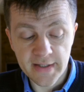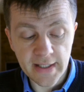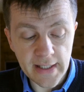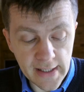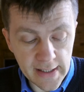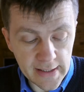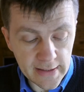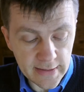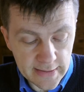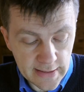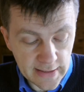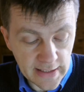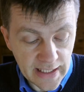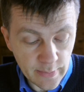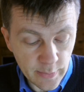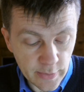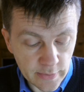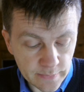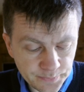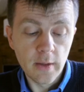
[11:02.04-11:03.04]
lay
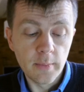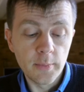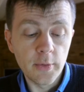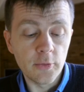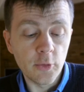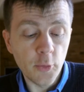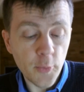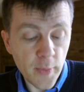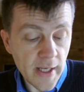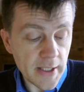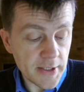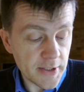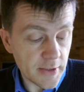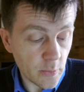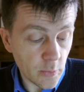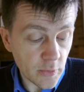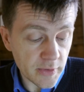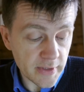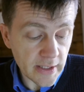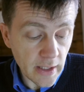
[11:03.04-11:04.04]
asleep, but Roberta
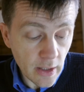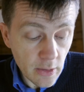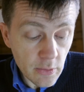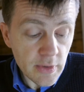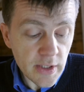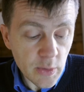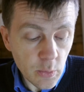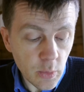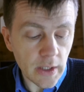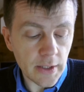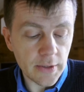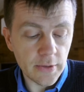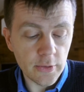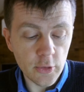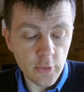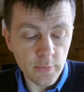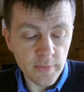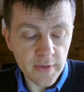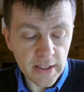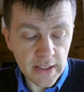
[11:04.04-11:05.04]
was the only one
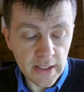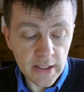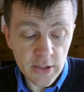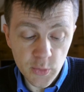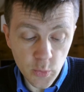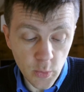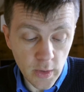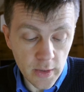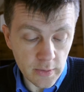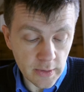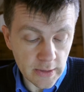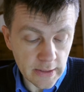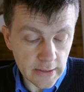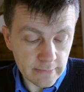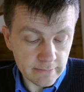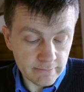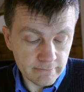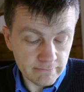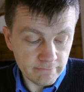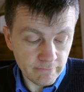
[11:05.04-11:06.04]
whom the kiss woke,
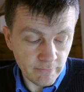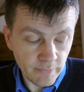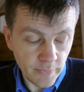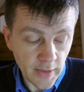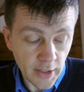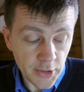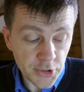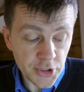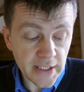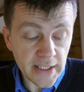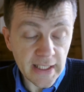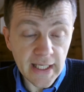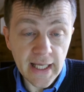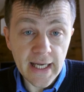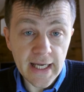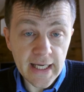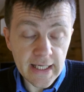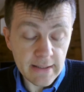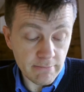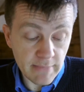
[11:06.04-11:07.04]
and she
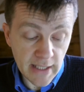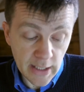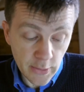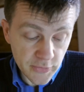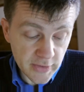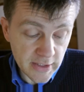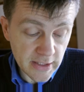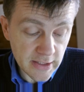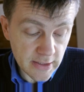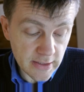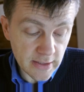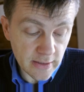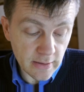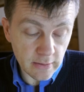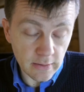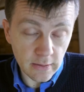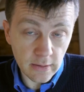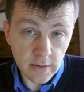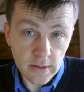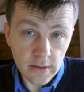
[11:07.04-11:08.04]
lay mousy
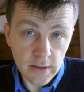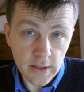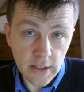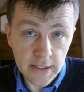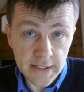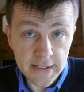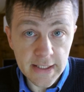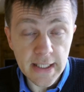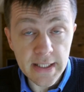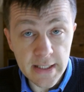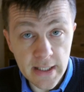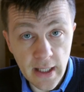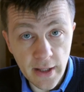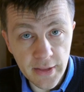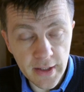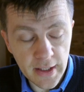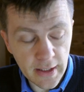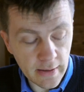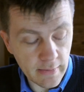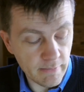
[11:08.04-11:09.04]
still and said
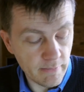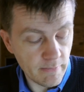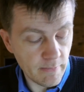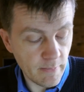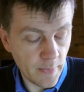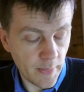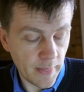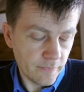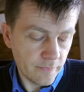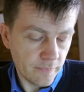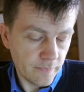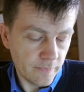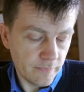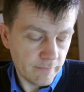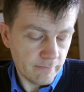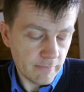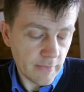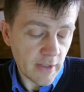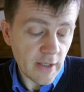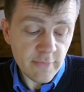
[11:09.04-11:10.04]
nothing.
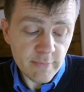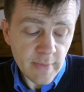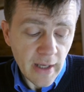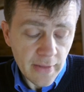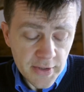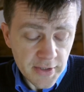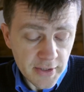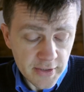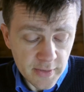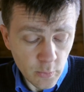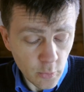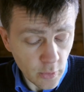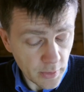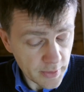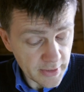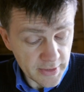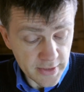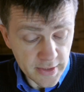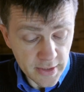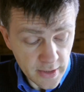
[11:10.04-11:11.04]
"If Mother doesn't want
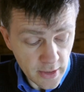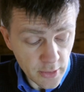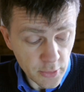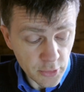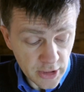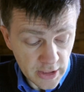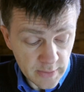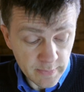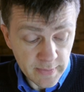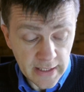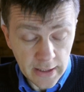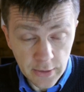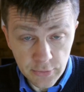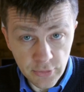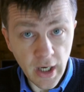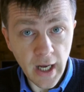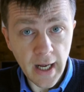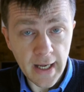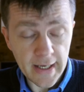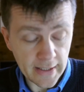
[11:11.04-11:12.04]
us to know she's been
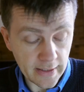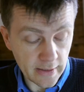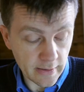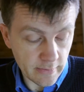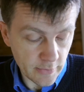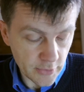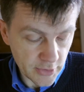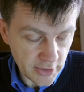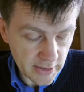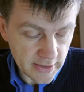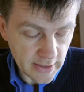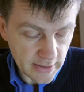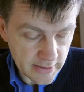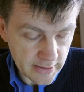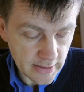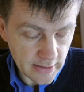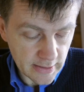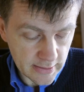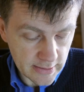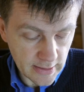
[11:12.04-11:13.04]
crying," she said to
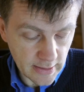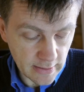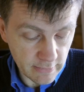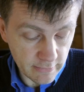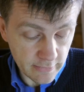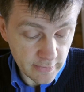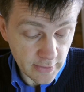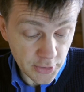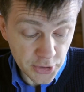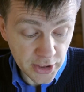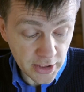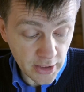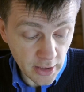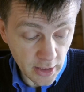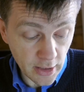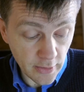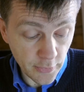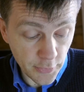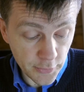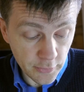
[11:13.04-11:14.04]
herself as she
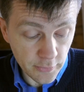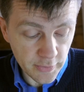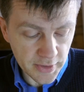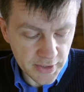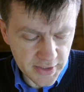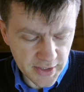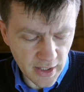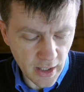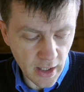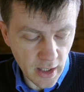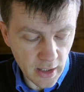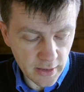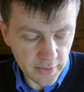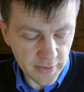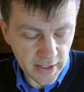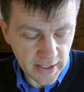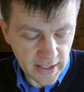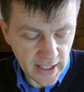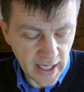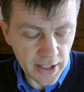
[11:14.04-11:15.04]
heard through the dark
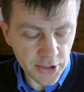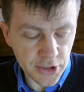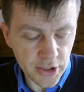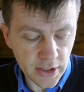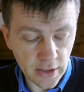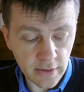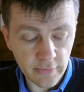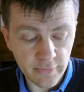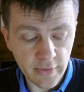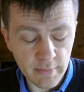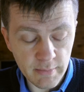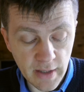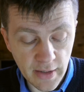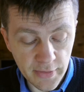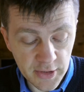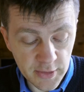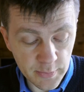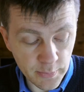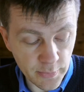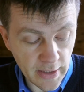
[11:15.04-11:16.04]
the catching of her
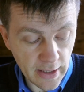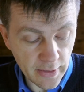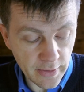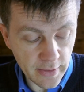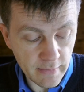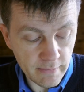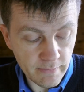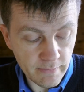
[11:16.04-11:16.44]
mother's breath,